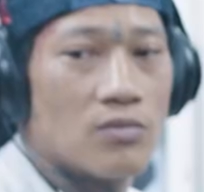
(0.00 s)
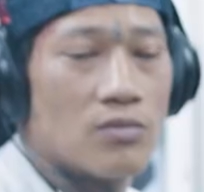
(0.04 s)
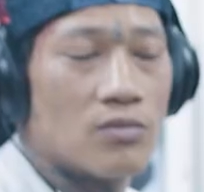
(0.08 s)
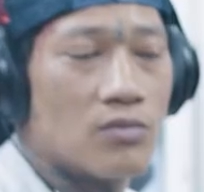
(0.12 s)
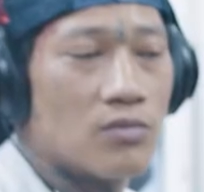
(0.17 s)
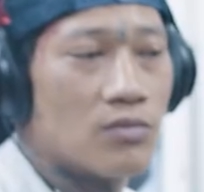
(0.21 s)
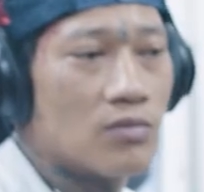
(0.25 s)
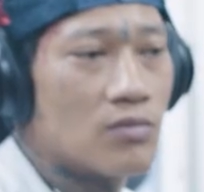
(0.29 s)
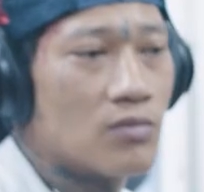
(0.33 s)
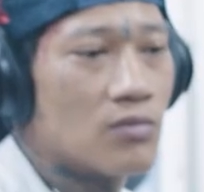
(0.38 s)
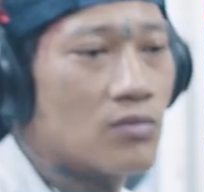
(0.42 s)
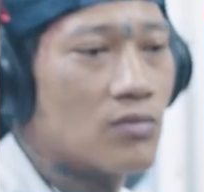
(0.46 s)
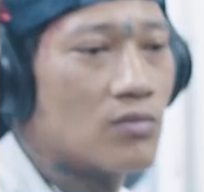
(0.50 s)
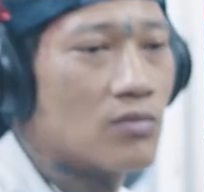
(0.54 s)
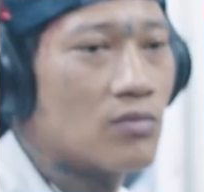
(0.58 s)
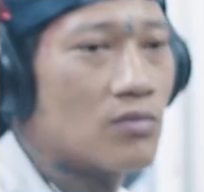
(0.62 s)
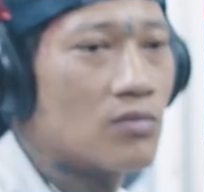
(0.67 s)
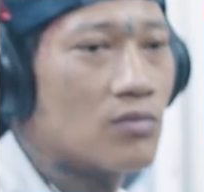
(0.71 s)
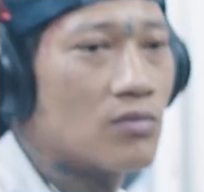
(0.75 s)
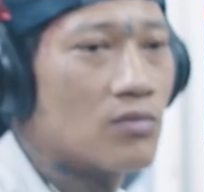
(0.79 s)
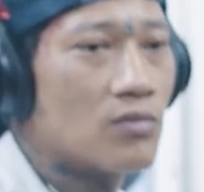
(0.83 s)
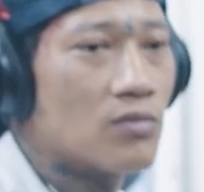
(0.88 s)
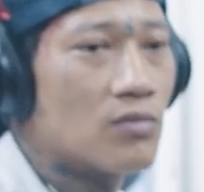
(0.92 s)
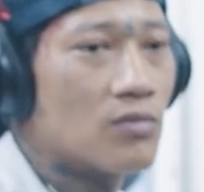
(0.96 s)

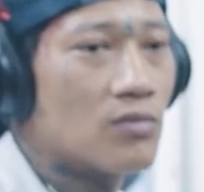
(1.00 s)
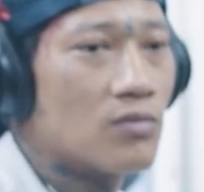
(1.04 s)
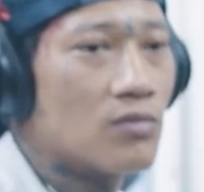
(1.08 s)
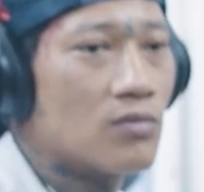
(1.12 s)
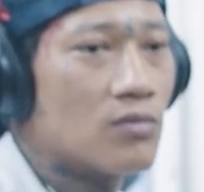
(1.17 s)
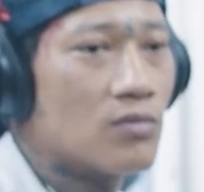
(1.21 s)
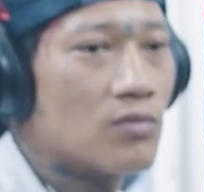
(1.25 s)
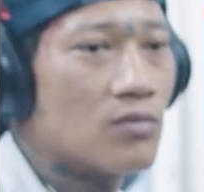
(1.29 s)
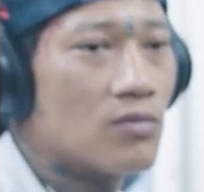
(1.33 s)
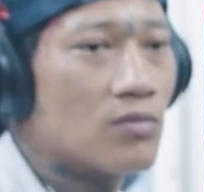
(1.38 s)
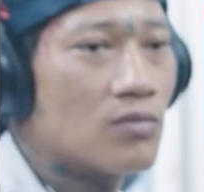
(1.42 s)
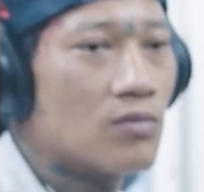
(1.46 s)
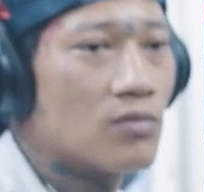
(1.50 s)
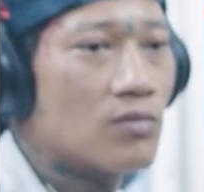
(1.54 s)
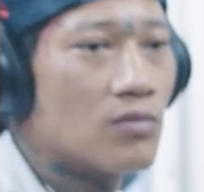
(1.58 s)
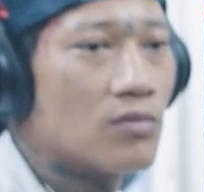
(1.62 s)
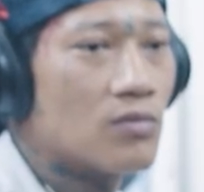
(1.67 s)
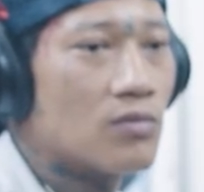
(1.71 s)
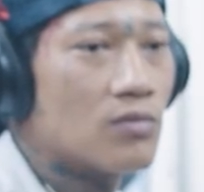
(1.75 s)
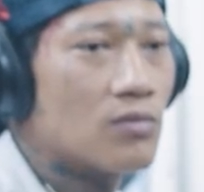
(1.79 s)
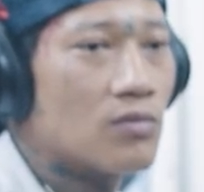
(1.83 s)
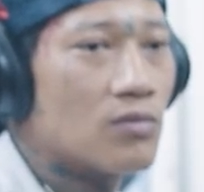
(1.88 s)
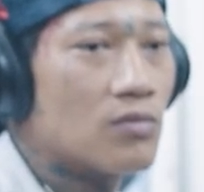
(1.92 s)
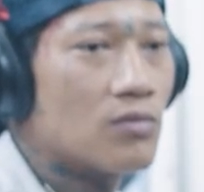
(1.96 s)

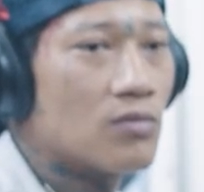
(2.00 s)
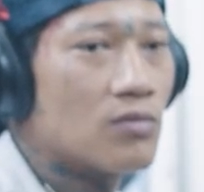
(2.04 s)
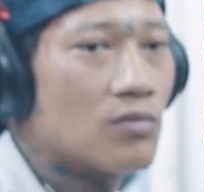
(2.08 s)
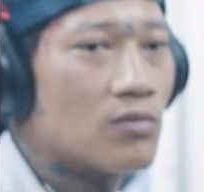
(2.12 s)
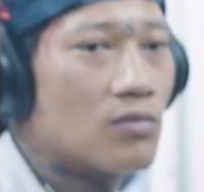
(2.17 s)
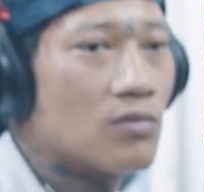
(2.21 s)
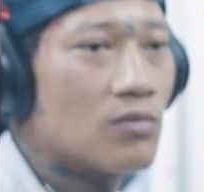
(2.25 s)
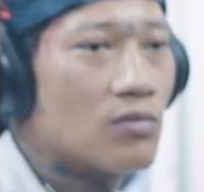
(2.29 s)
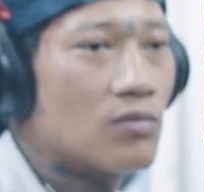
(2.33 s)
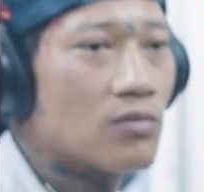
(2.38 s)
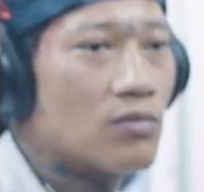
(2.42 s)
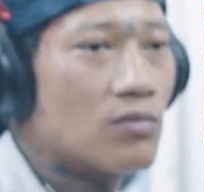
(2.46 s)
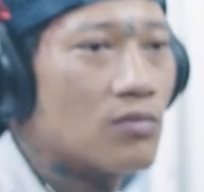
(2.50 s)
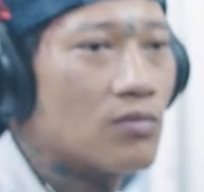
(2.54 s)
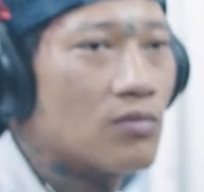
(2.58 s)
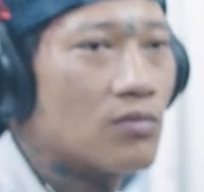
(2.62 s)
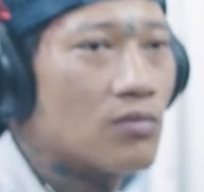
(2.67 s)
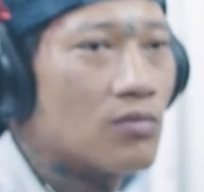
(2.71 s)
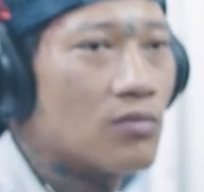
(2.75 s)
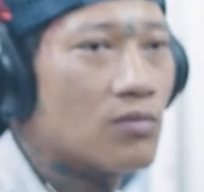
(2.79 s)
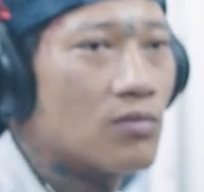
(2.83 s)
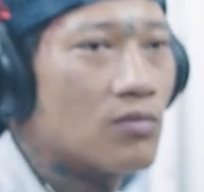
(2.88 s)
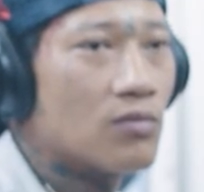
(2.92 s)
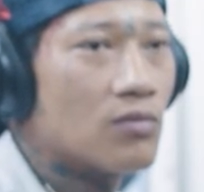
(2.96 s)

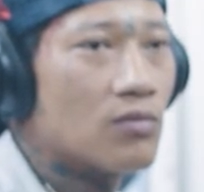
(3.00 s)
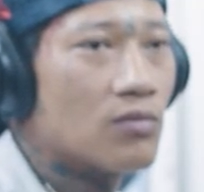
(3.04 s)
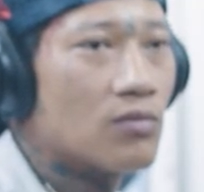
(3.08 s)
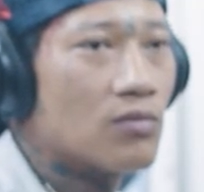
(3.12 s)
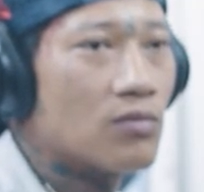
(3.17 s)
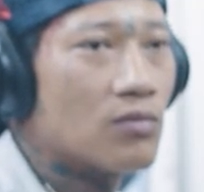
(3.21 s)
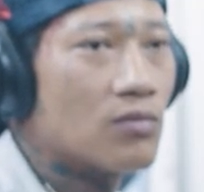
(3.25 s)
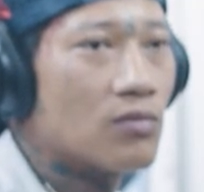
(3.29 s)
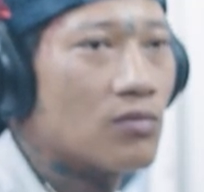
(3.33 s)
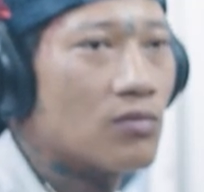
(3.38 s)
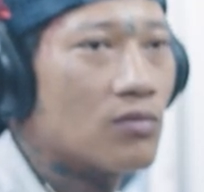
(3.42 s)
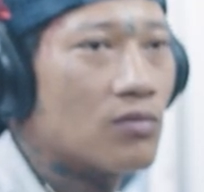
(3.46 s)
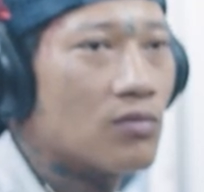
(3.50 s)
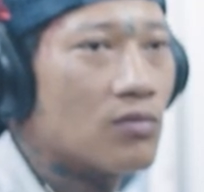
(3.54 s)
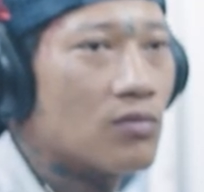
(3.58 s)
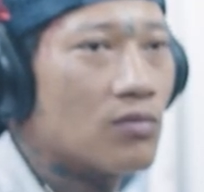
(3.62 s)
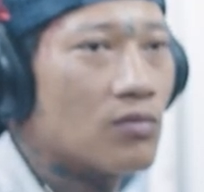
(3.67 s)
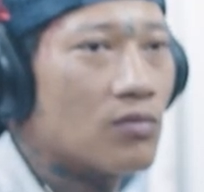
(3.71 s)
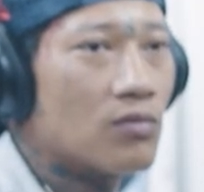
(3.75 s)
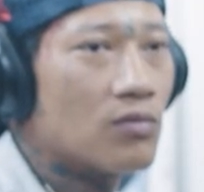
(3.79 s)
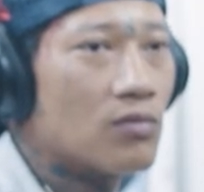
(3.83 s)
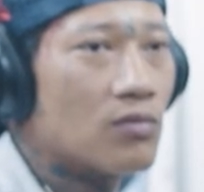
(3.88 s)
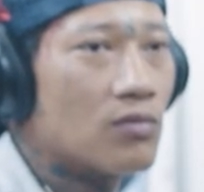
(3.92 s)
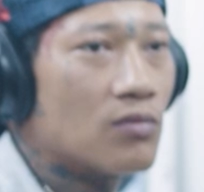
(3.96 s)

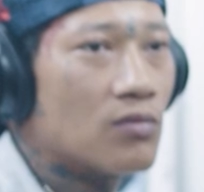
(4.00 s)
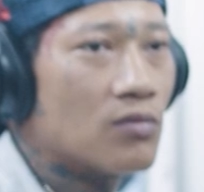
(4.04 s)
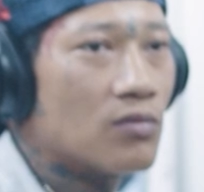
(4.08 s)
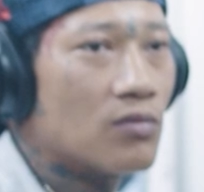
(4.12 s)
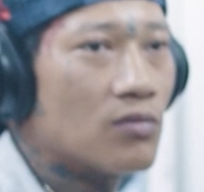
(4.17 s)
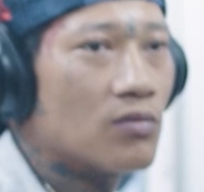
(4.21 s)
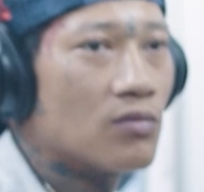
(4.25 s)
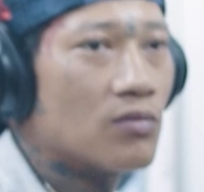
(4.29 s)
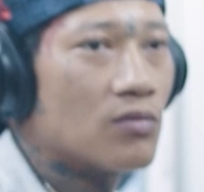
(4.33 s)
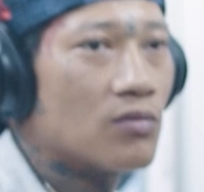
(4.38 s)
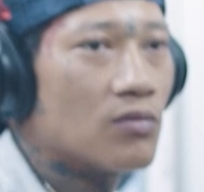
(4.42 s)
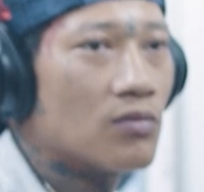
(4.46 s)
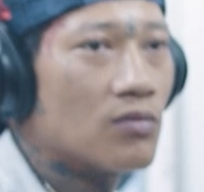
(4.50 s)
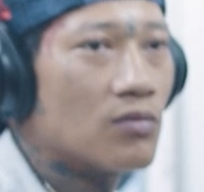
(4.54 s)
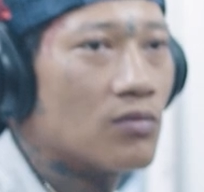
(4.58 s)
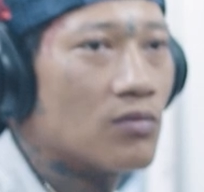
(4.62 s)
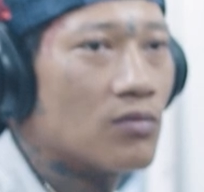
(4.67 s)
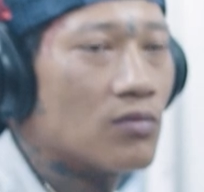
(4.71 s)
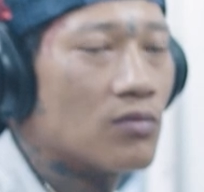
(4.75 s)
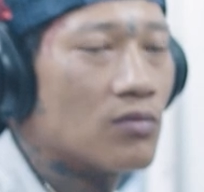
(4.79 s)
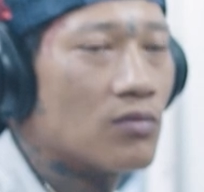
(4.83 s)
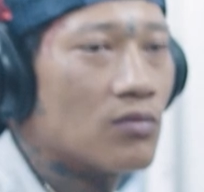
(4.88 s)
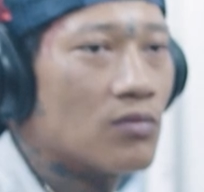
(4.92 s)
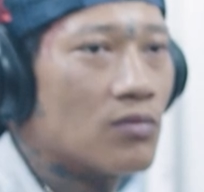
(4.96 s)

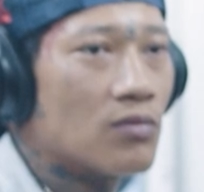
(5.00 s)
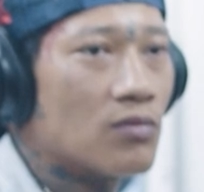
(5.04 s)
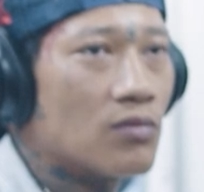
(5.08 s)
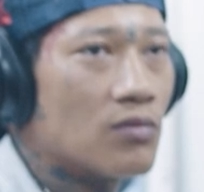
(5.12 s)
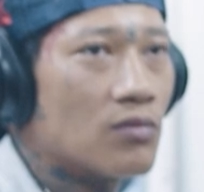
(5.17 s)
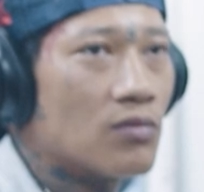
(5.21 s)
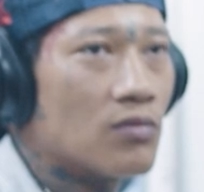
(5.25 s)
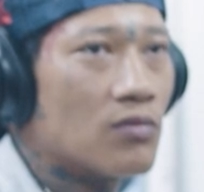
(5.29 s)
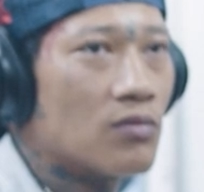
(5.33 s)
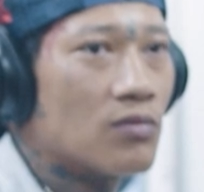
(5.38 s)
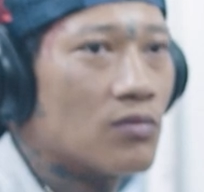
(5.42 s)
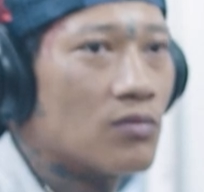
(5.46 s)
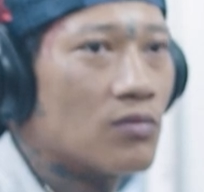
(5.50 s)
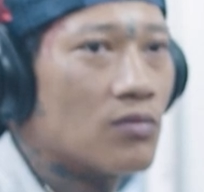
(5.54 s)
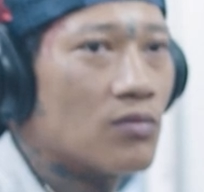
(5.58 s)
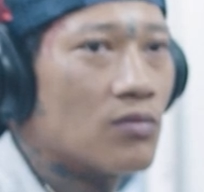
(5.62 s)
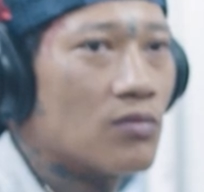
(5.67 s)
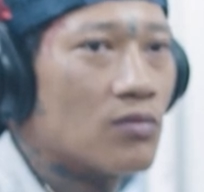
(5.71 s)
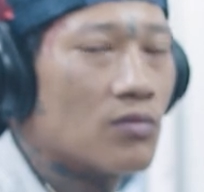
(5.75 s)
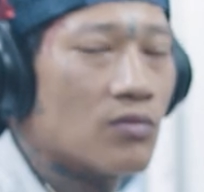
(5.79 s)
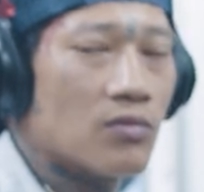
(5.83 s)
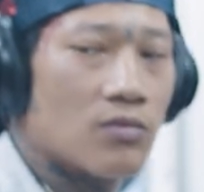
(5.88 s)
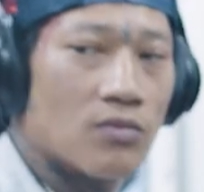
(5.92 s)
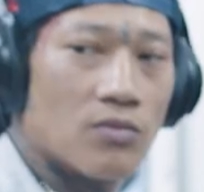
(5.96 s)

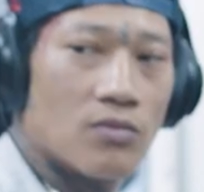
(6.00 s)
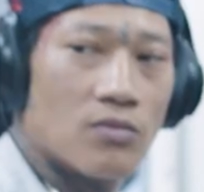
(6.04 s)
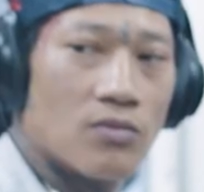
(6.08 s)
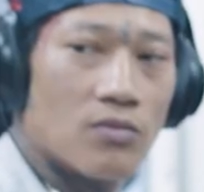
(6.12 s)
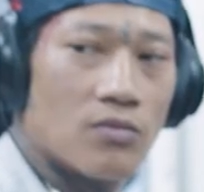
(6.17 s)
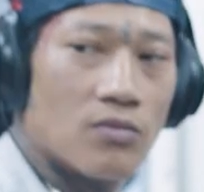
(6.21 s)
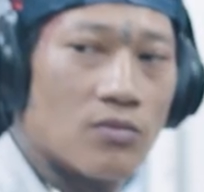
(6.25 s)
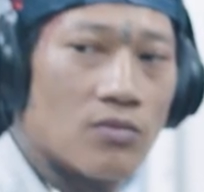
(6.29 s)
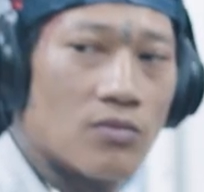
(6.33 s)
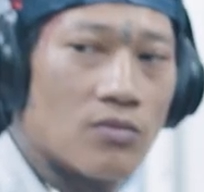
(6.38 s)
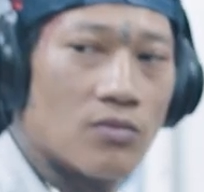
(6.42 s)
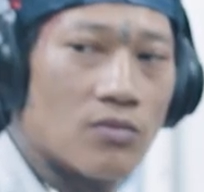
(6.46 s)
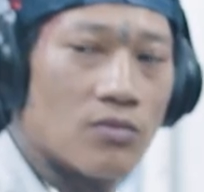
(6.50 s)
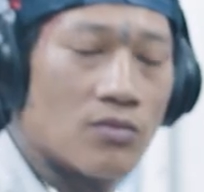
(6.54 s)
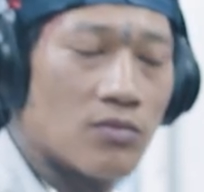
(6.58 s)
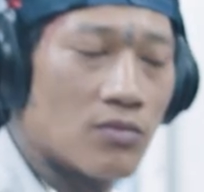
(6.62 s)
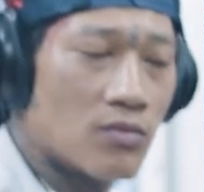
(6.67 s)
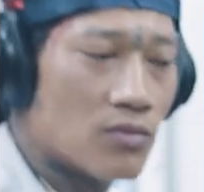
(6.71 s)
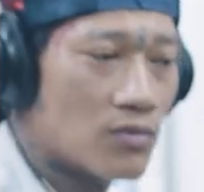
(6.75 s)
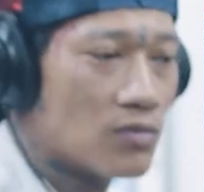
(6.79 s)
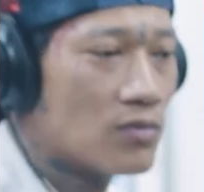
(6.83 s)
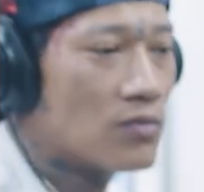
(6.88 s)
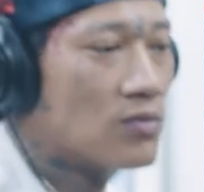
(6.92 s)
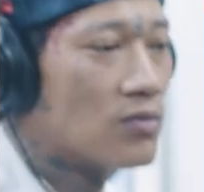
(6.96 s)

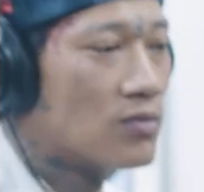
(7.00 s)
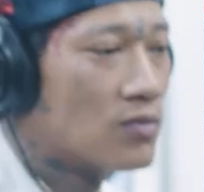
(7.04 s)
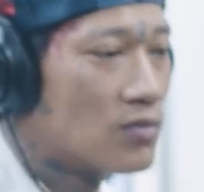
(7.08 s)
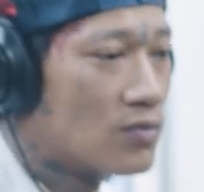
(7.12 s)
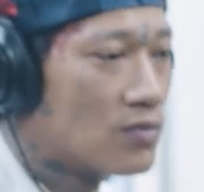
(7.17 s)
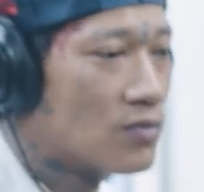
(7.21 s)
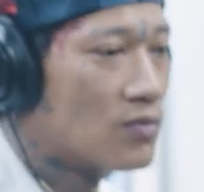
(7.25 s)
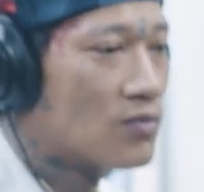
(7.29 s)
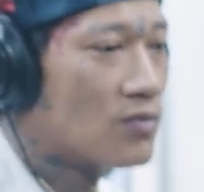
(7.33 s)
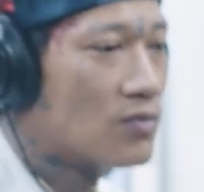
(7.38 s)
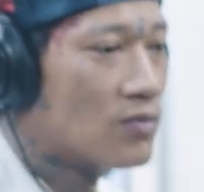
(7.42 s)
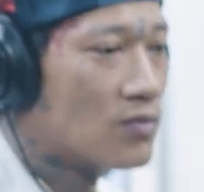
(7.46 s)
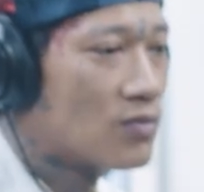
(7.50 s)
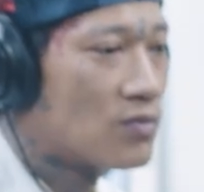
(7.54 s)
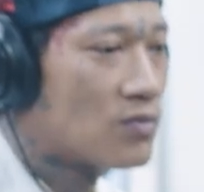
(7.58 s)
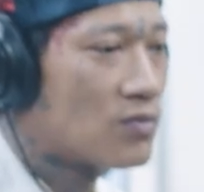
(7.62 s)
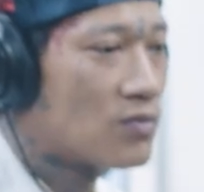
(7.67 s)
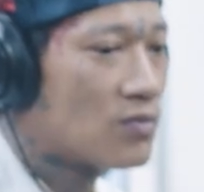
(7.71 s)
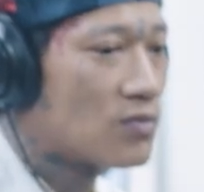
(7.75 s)
The person shown says nothing.